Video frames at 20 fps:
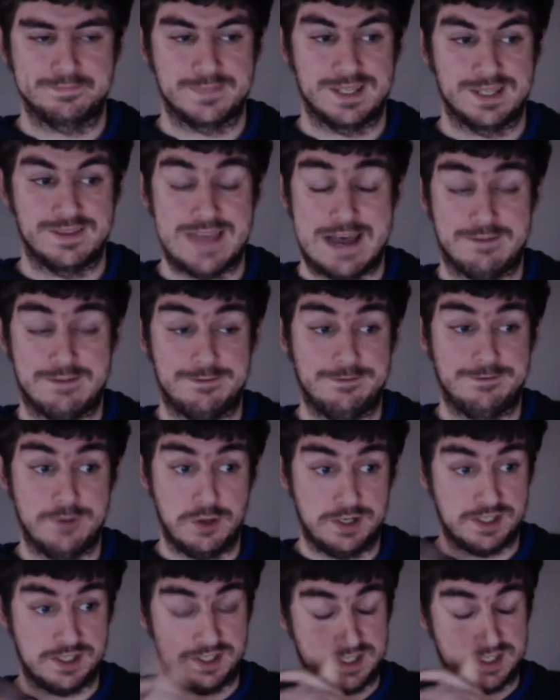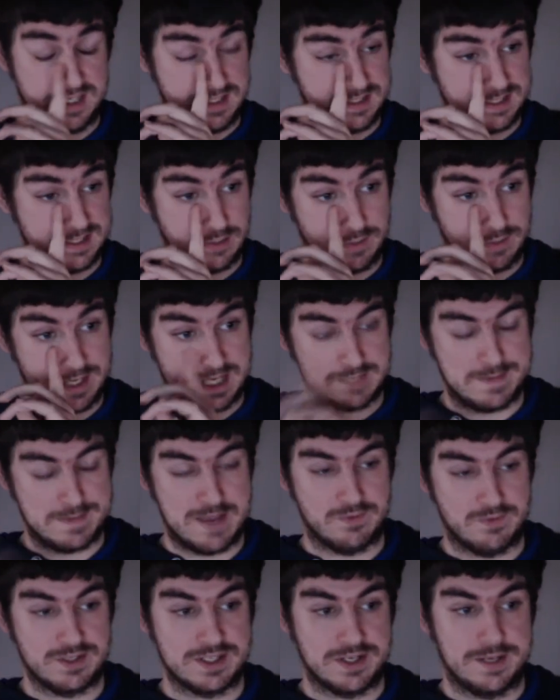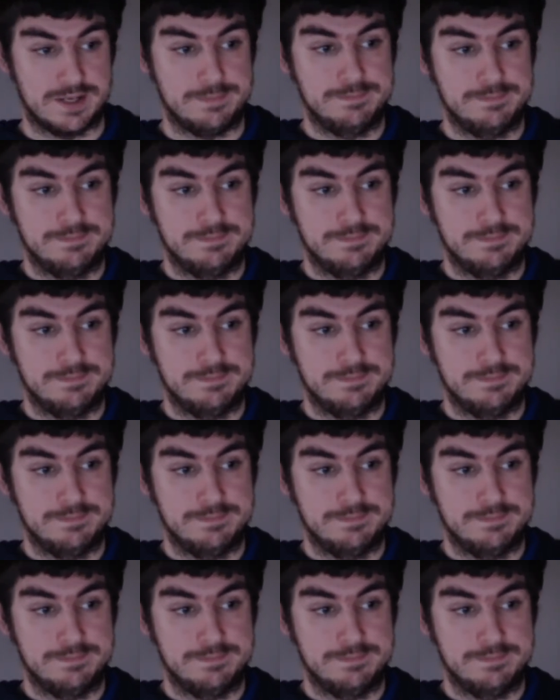That furnace scene still gets me every time.